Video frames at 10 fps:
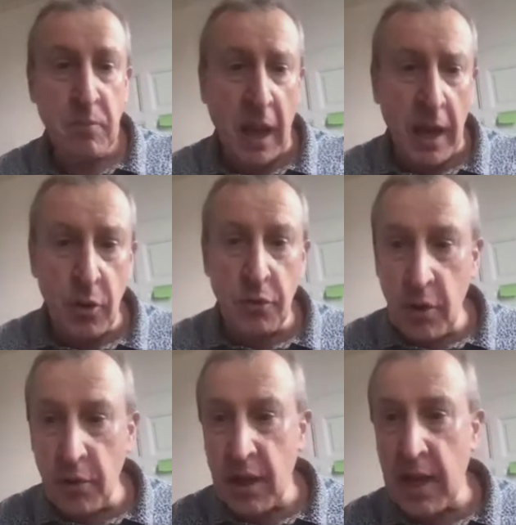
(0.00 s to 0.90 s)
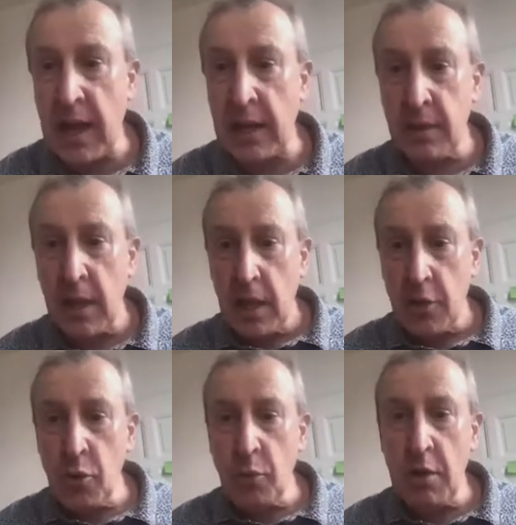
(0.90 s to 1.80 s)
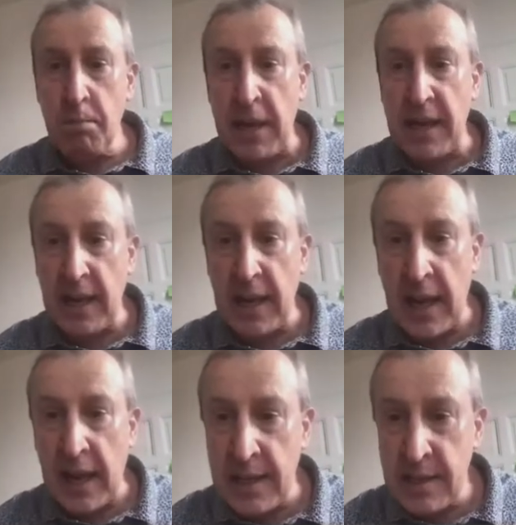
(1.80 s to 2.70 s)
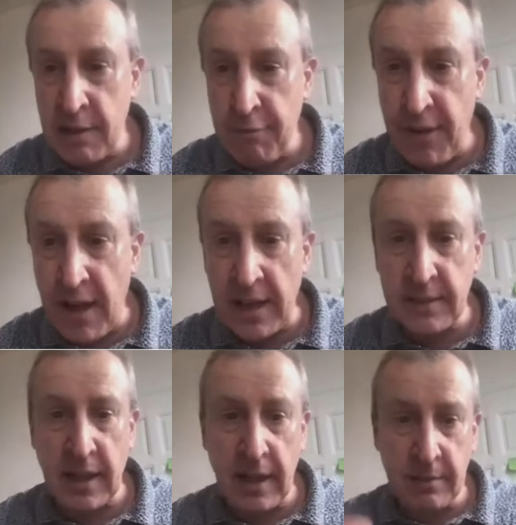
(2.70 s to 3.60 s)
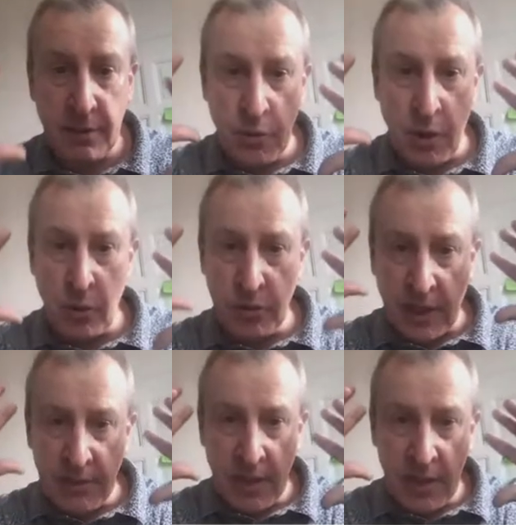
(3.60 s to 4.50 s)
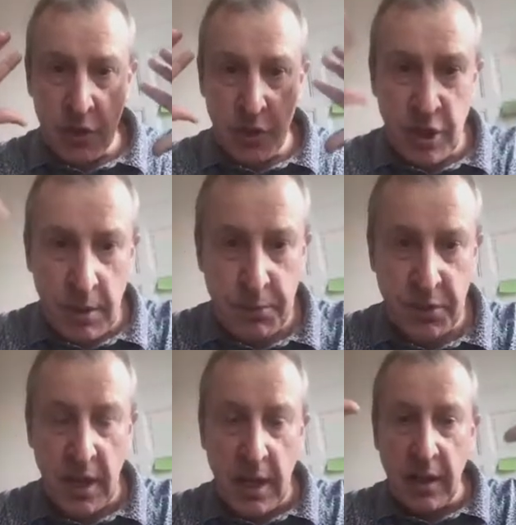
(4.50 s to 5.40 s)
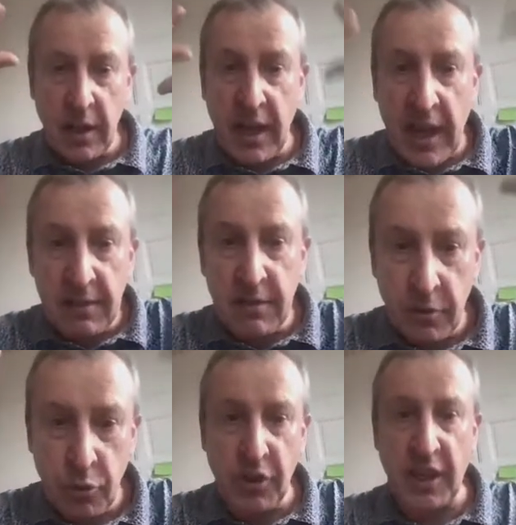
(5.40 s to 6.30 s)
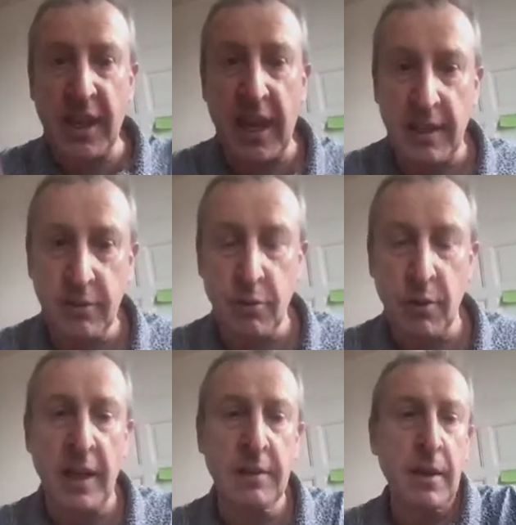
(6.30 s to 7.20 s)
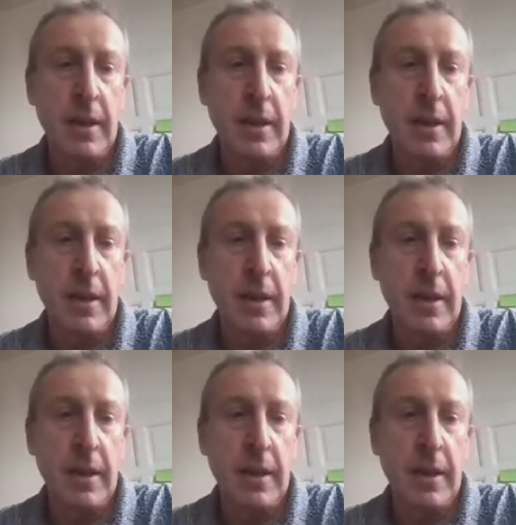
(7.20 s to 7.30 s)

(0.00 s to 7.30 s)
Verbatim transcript: And on the other hand, you will penalize the fact that, you know, that the ships get to the gate, right?